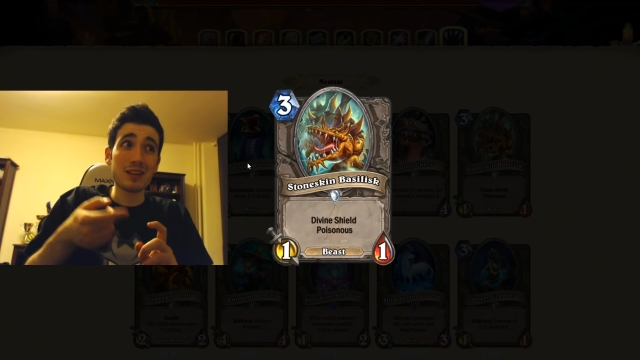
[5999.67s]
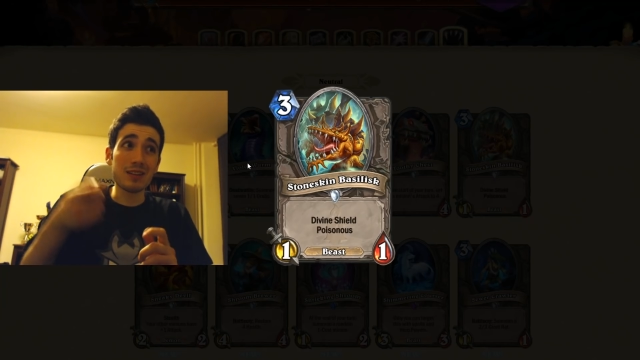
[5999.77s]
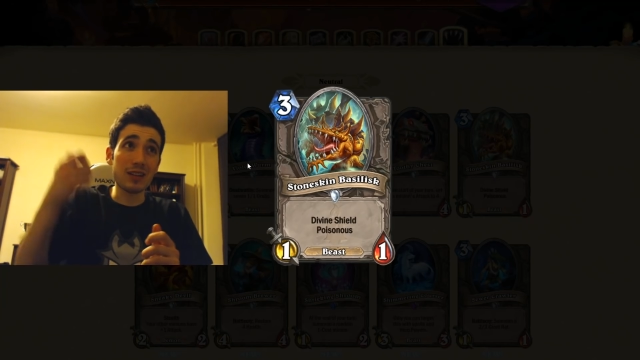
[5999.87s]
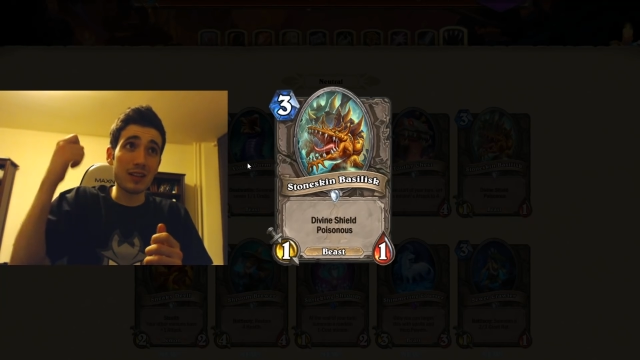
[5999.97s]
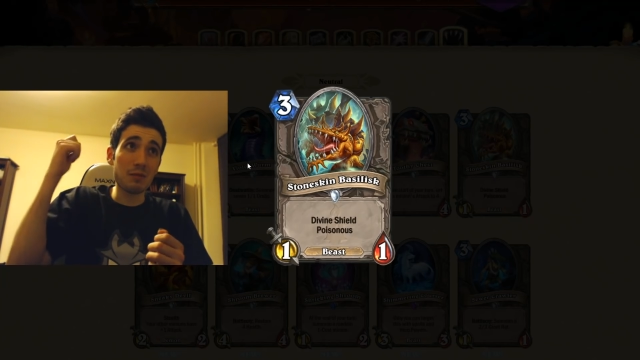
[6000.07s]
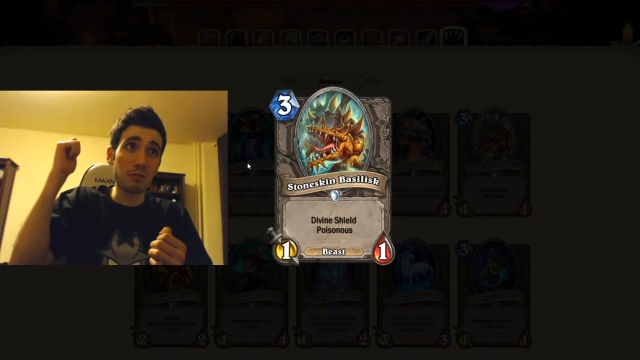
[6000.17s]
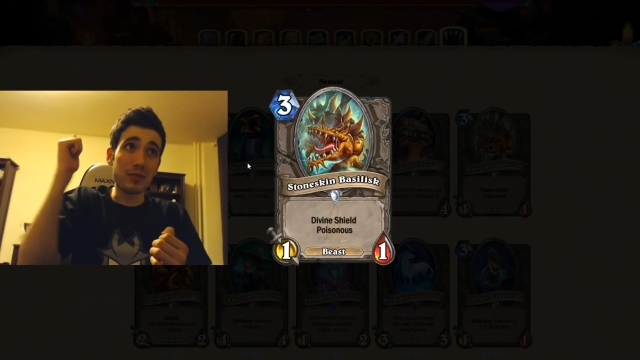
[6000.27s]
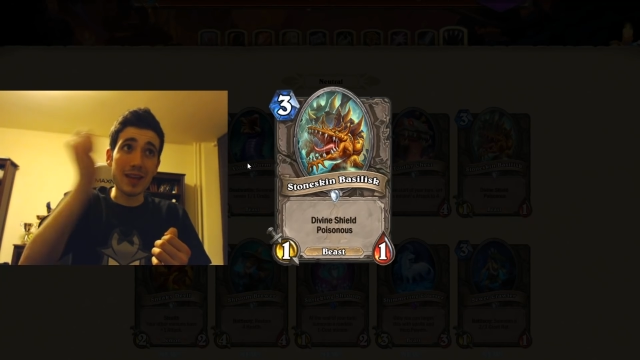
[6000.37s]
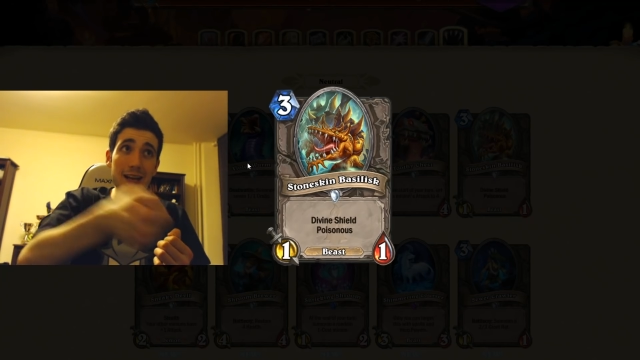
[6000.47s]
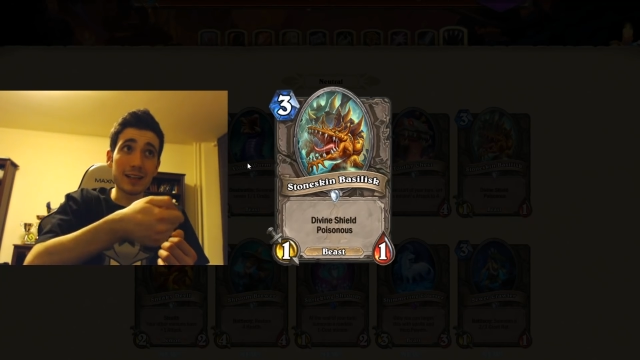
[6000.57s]
they
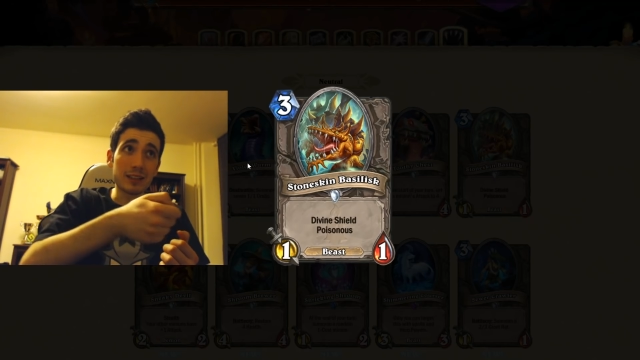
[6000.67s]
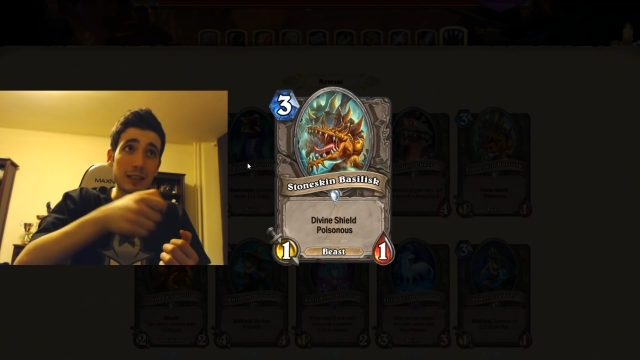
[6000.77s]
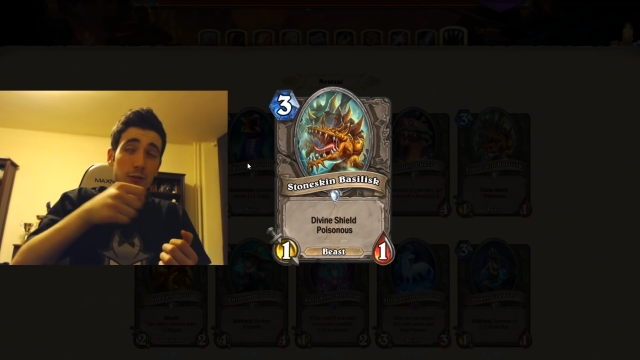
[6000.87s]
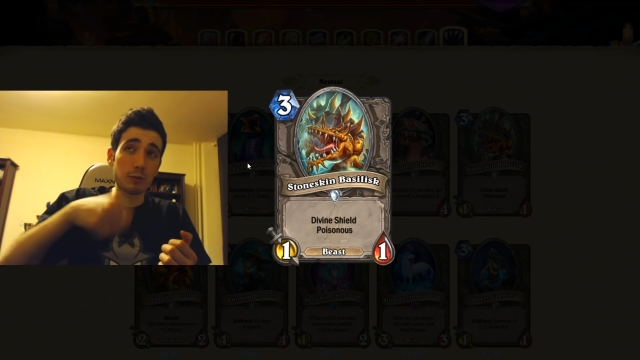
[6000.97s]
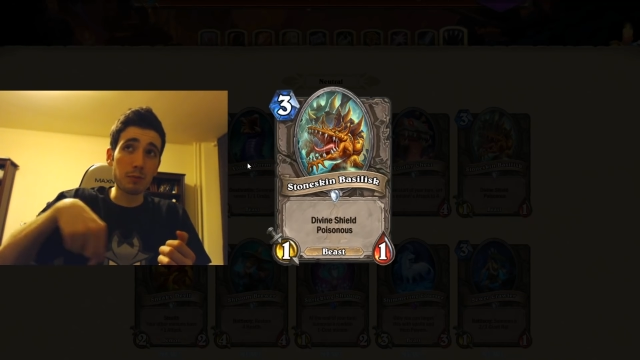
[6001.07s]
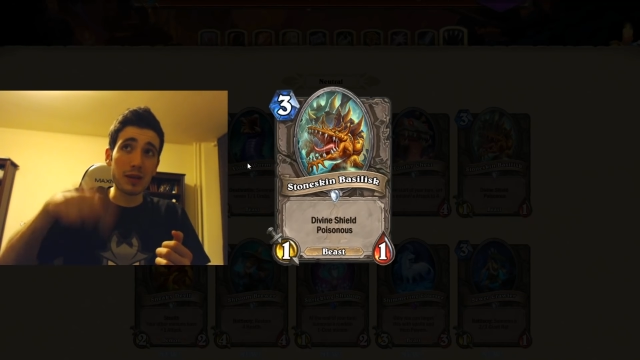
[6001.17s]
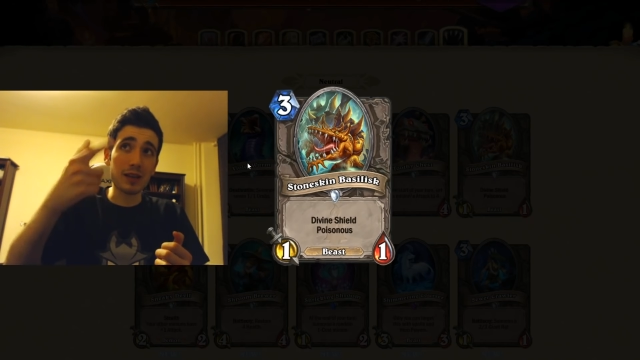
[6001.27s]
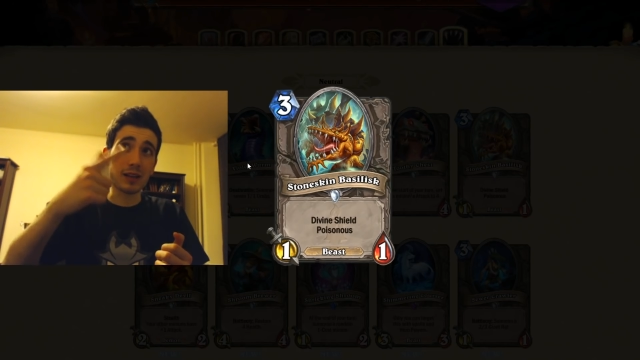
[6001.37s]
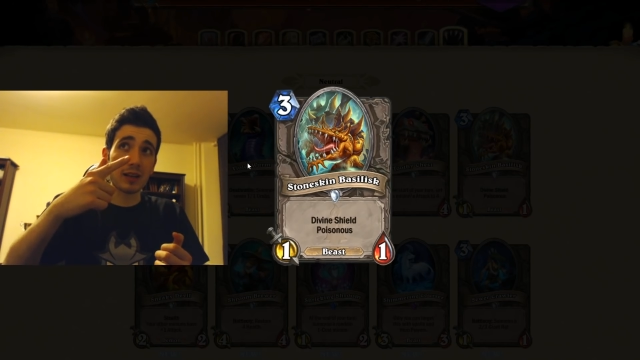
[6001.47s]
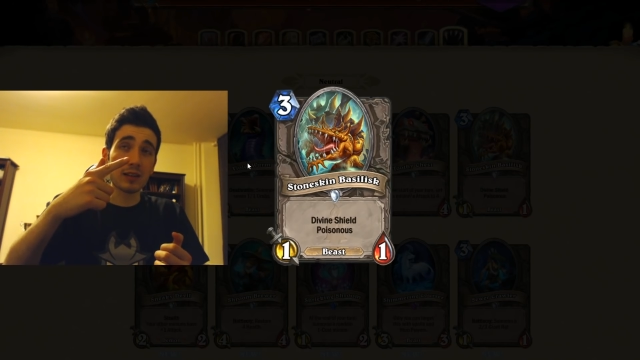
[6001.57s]
dagger it or
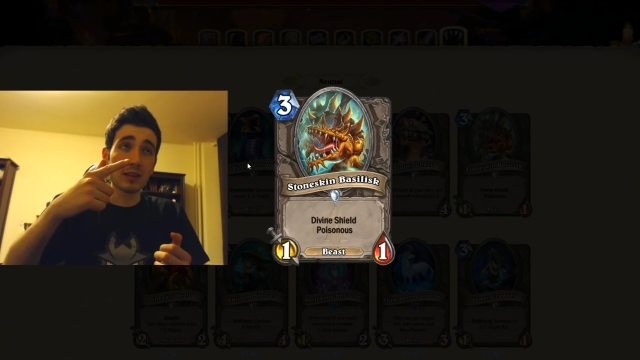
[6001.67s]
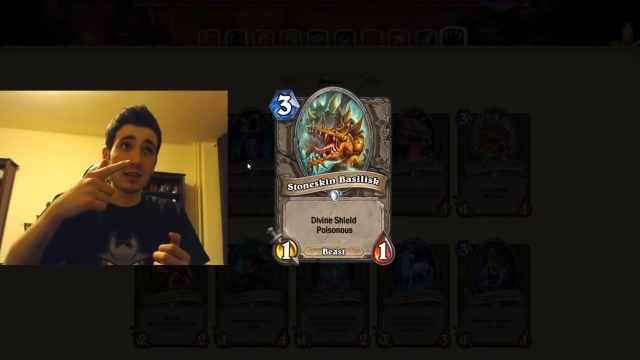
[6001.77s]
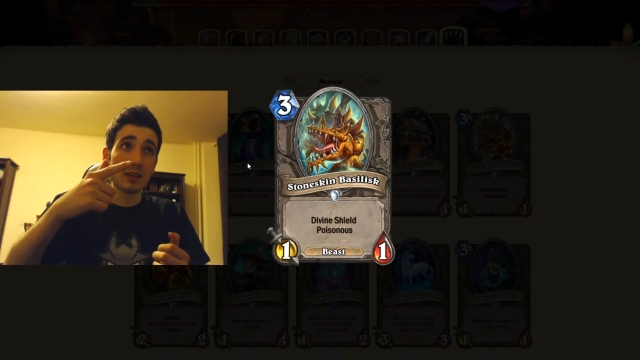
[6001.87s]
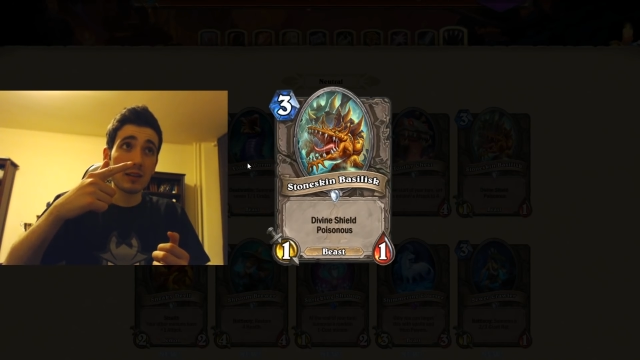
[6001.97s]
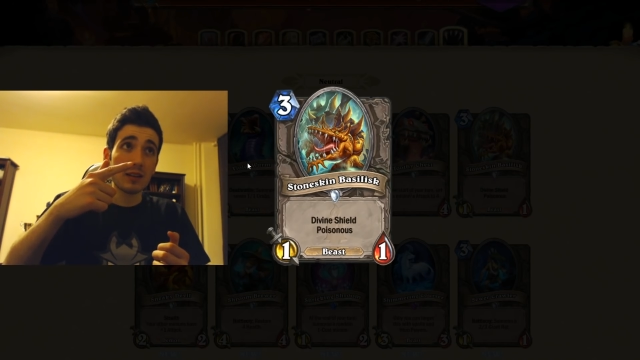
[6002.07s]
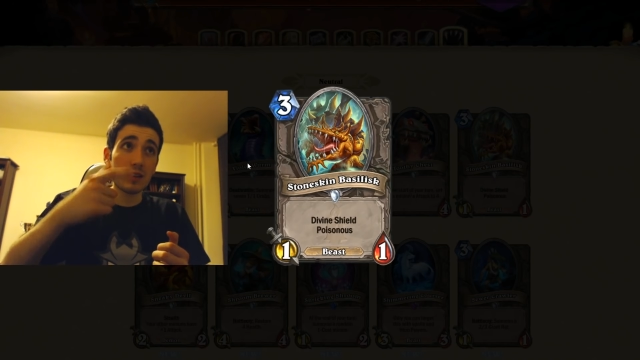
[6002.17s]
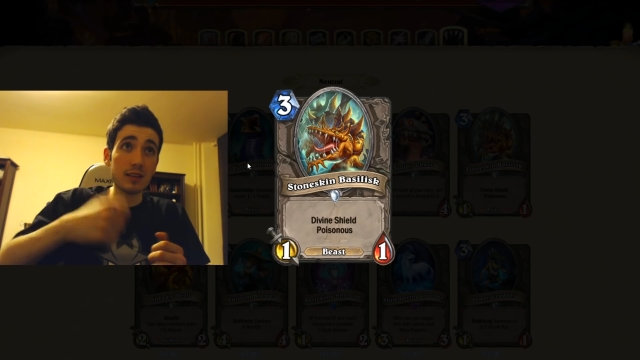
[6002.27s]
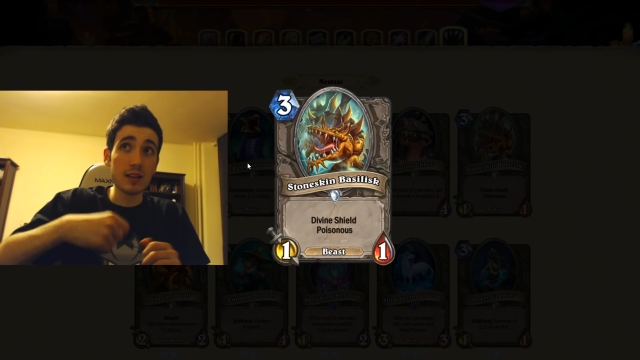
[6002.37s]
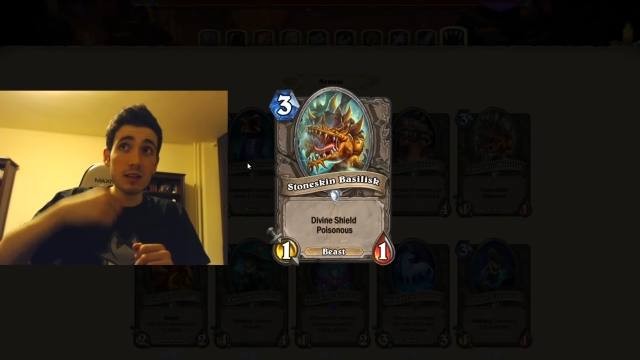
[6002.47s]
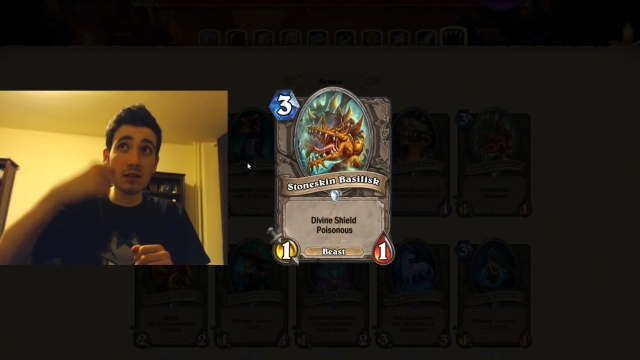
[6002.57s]
ping it,
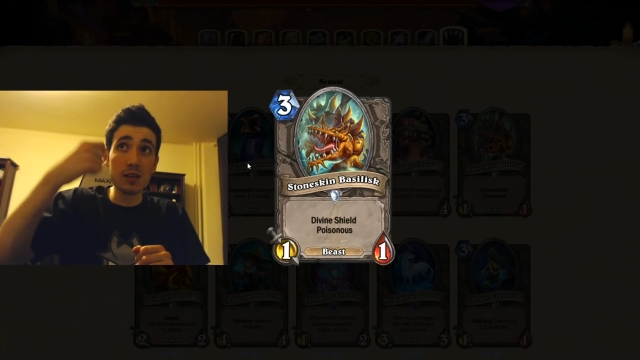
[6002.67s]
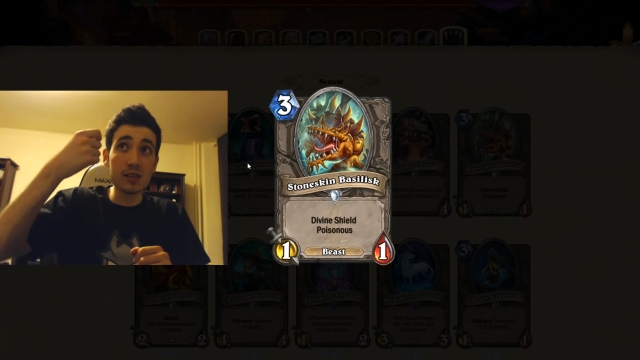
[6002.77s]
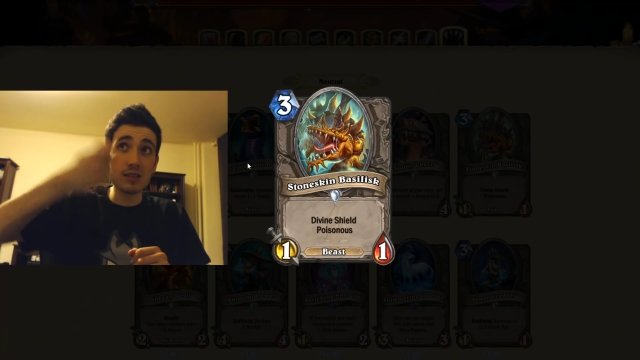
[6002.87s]
and then it